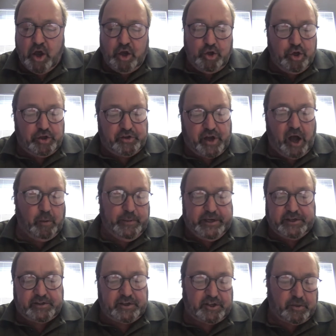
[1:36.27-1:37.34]
You tell me
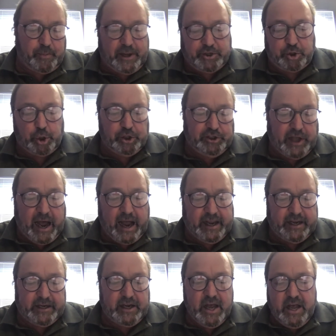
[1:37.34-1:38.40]
it's a special
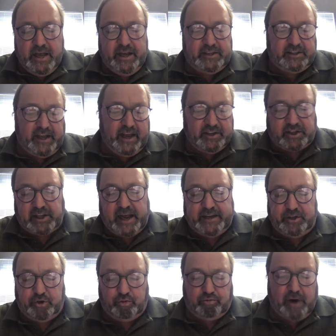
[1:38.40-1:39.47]
diet. It tastes
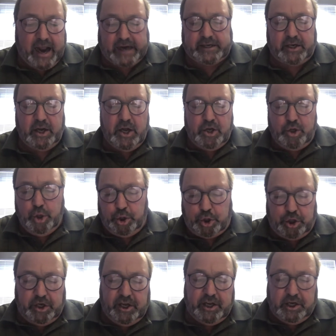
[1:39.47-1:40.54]
like dreck. You
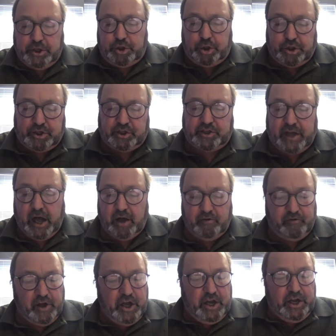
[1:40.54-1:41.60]
should eat it yourself.
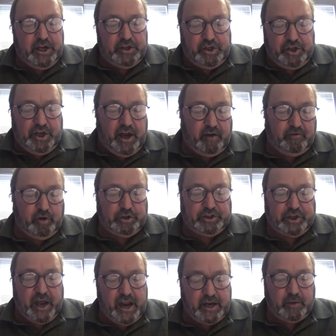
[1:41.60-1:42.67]
And do you ever
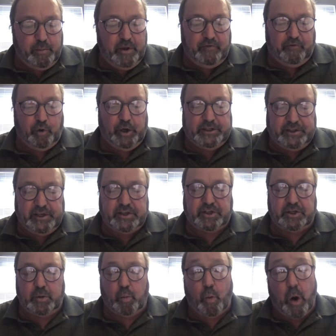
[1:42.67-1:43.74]
take me for a
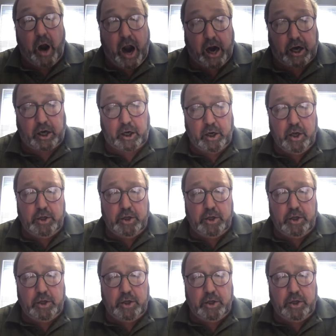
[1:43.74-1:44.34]
decent walk?